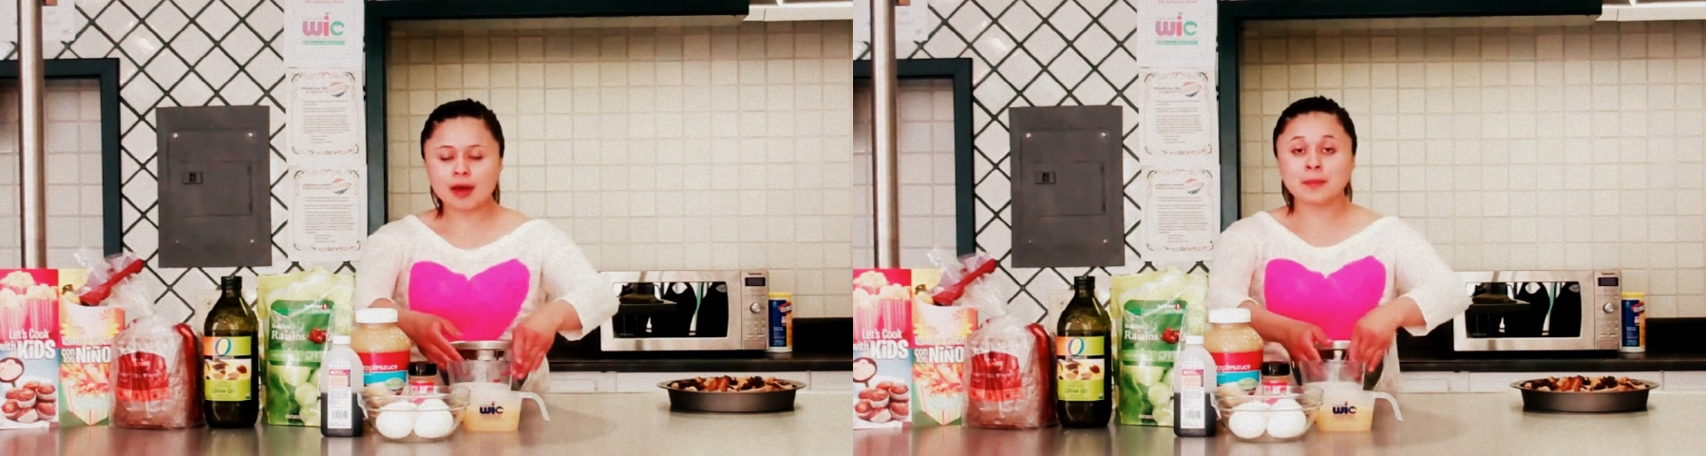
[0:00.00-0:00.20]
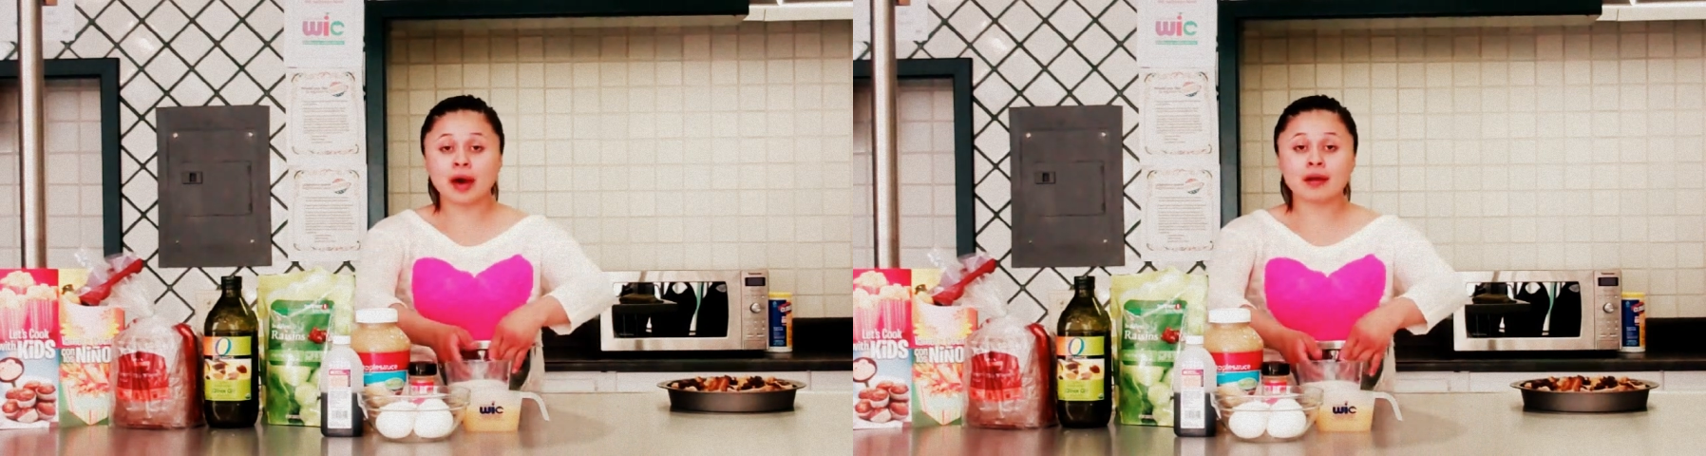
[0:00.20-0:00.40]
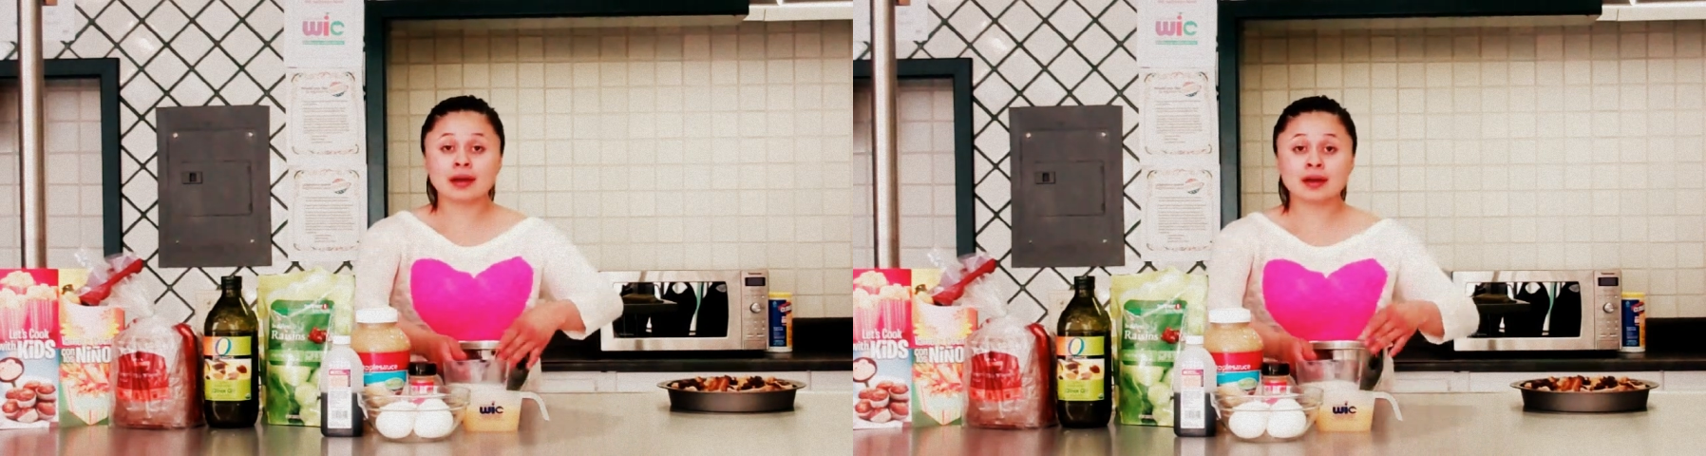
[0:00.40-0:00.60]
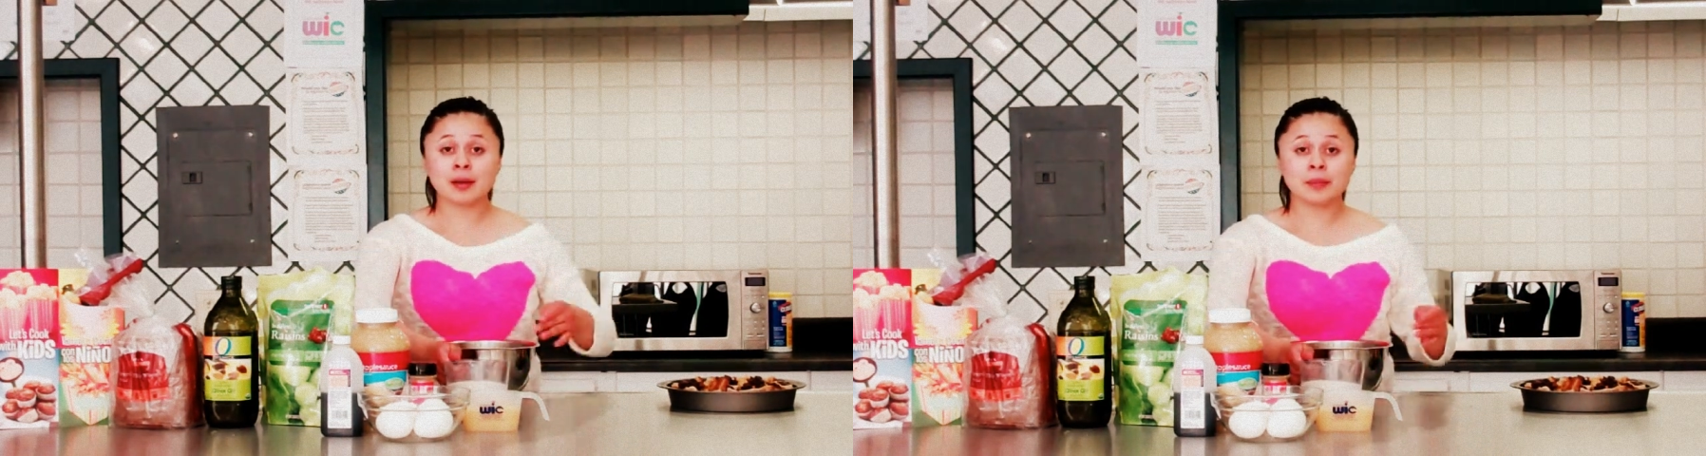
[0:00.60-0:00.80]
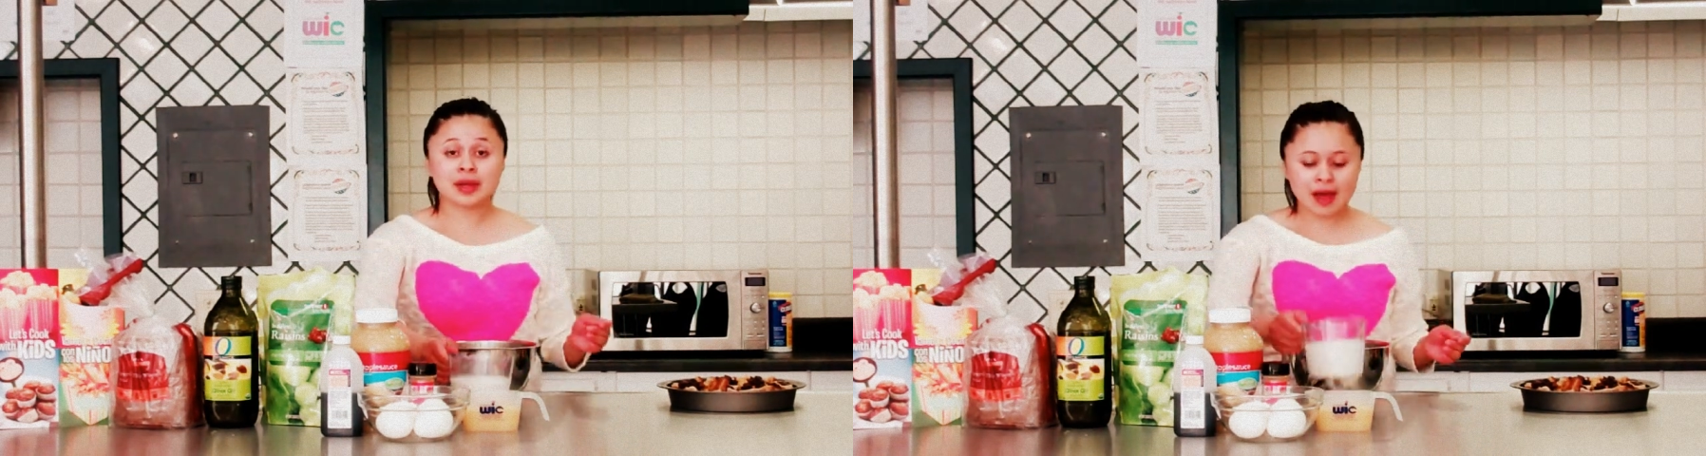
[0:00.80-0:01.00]
about 1.5
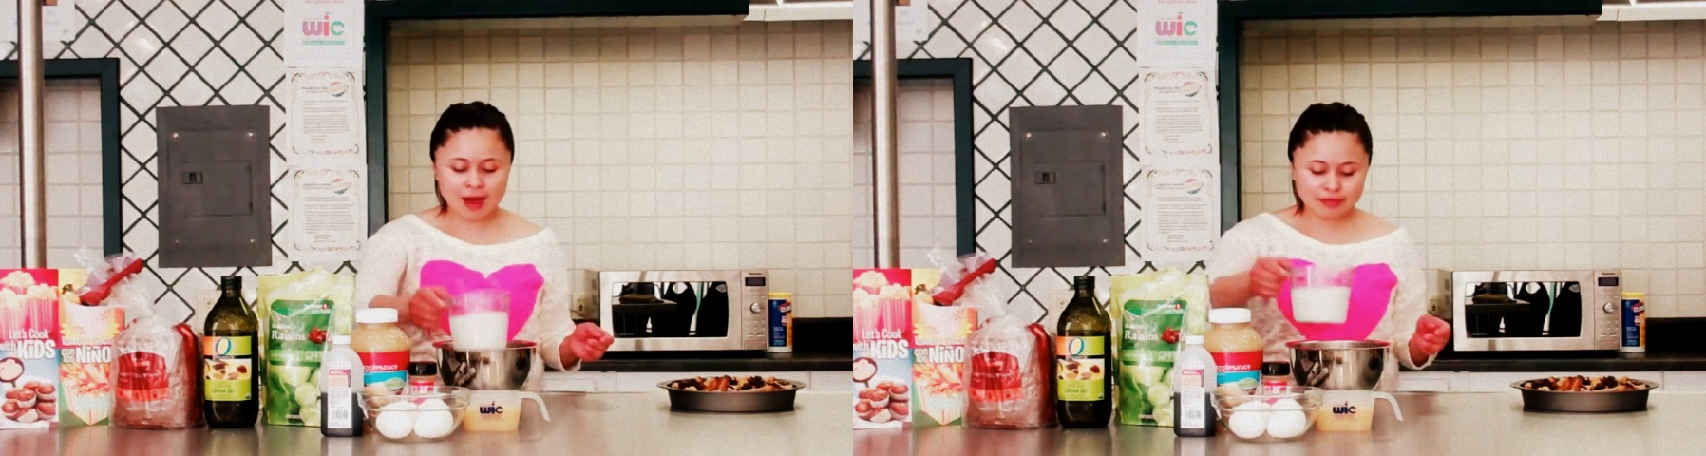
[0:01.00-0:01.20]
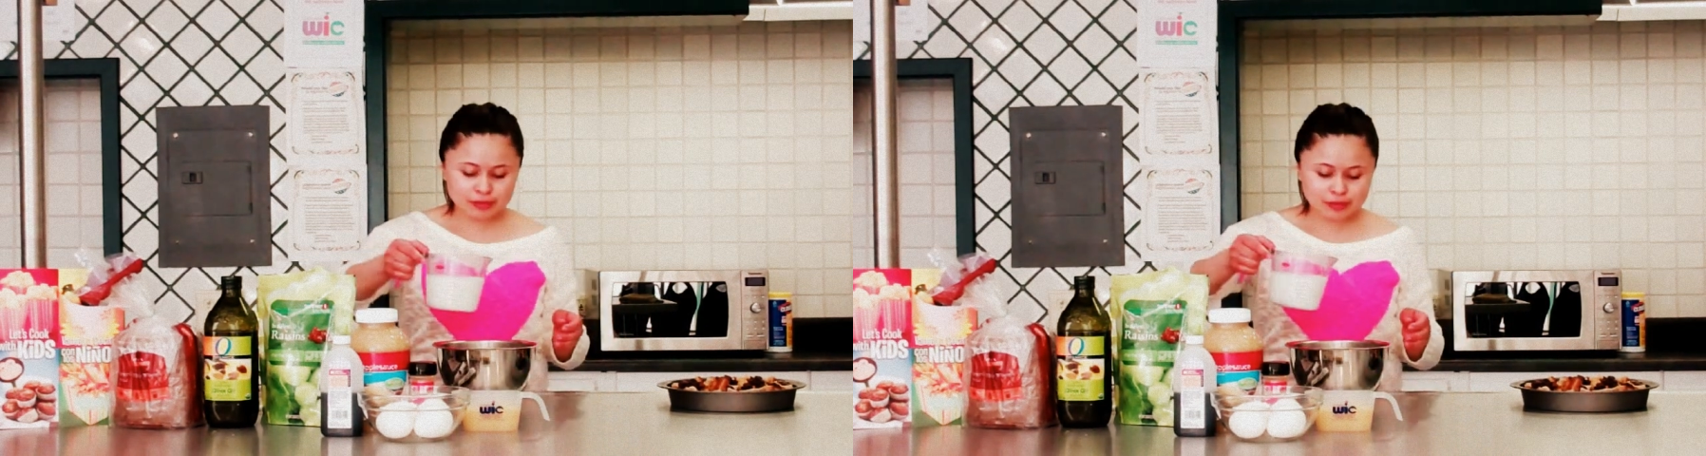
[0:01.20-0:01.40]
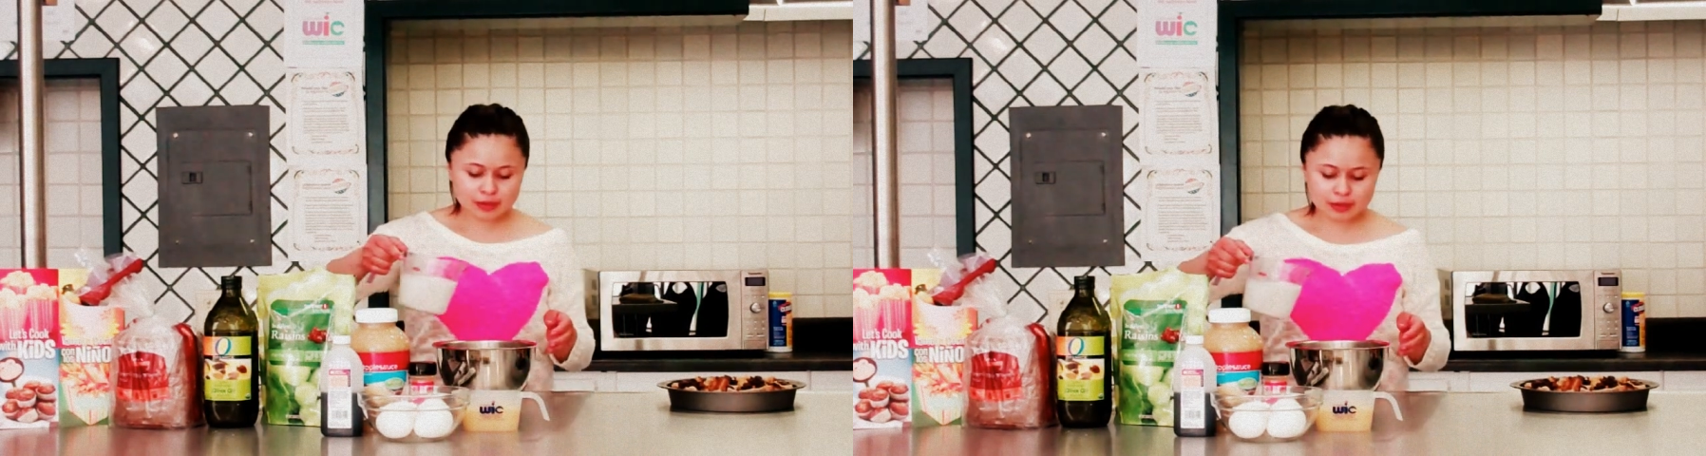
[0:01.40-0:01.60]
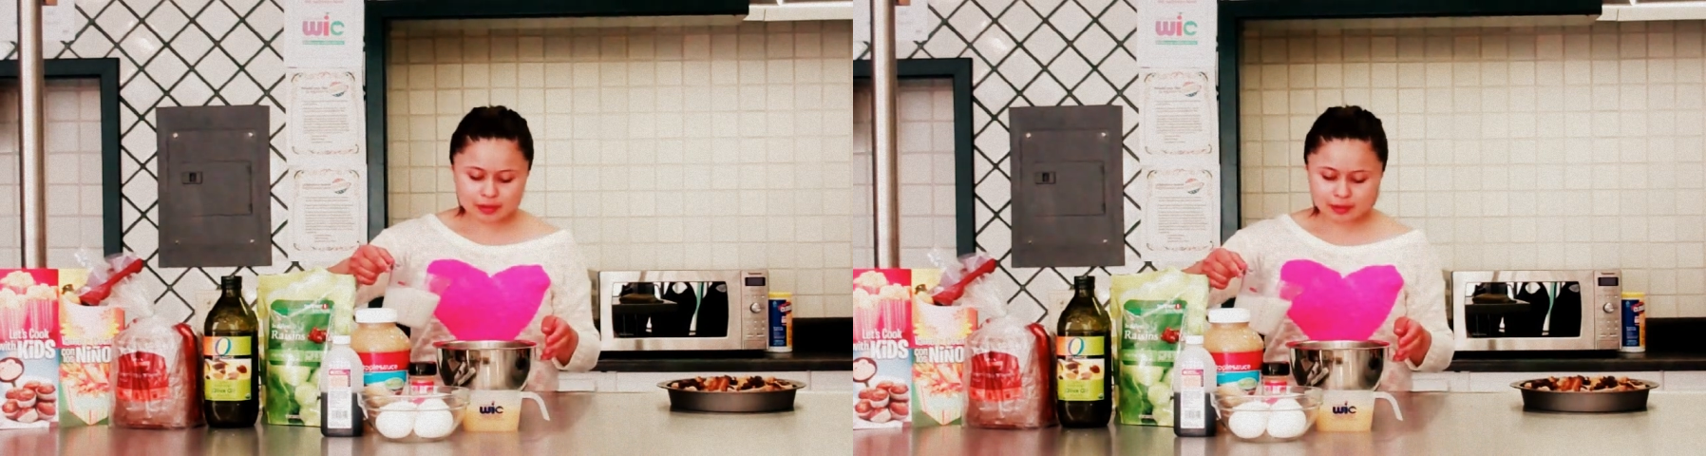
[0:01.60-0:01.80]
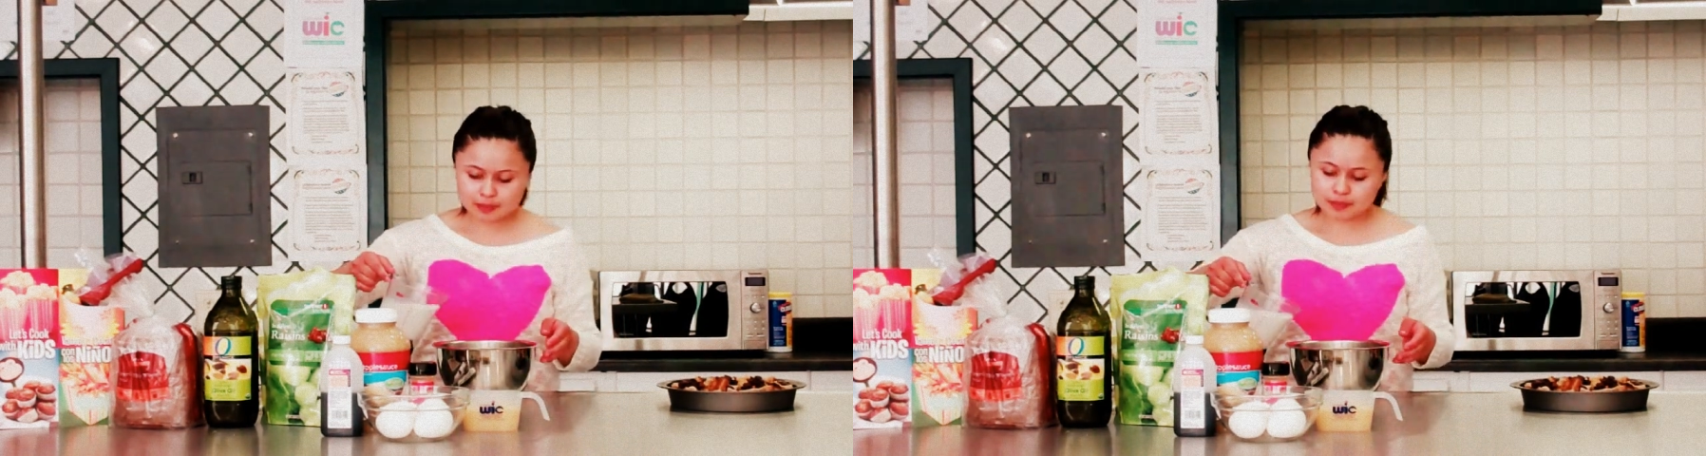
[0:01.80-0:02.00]
cups of milk,